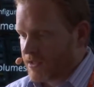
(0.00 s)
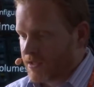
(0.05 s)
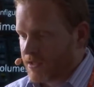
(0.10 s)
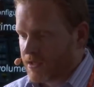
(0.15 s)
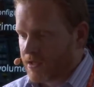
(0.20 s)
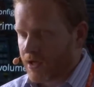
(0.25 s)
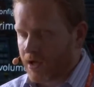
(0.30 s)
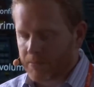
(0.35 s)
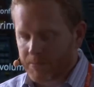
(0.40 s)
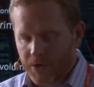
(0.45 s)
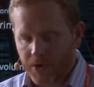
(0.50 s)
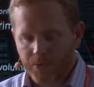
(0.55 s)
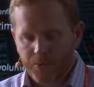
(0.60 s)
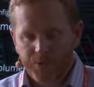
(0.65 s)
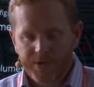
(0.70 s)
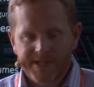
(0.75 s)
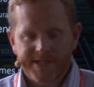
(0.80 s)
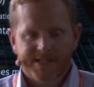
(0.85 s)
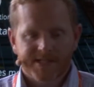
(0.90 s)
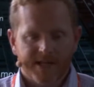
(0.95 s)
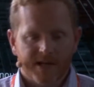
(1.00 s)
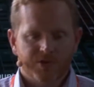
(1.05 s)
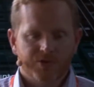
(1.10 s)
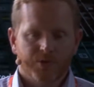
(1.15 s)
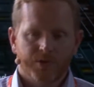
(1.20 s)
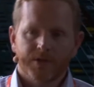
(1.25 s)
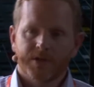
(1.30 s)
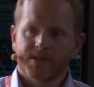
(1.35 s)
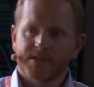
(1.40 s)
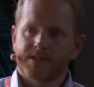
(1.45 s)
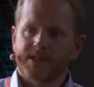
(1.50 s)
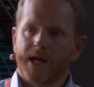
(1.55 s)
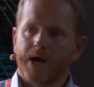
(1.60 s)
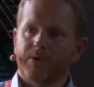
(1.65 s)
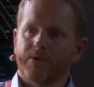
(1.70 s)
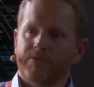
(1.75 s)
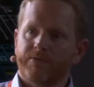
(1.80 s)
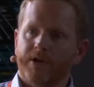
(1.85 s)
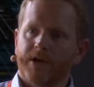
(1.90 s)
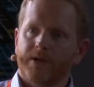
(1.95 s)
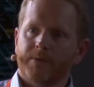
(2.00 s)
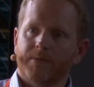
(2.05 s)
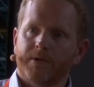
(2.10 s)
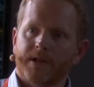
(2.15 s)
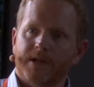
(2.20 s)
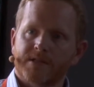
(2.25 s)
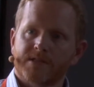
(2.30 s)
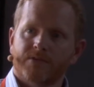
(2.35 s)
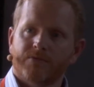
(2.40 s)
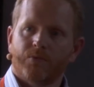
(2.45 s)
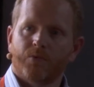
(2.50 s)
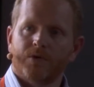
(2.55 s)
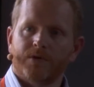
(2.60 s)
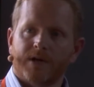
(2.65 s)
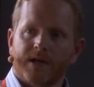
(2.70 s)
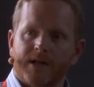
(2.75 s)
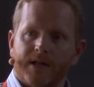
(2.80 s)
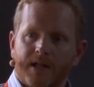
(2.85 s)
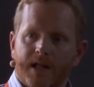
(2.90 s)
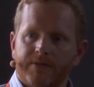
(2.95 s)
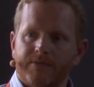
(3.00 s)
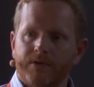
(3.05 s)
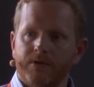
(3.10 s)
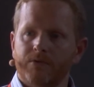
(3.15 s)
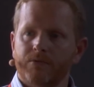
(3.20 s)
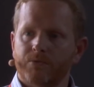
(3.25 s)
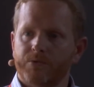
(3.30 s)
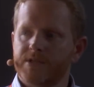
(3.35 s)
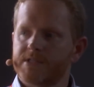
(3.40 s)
Rescheduling is now available as of 1.11.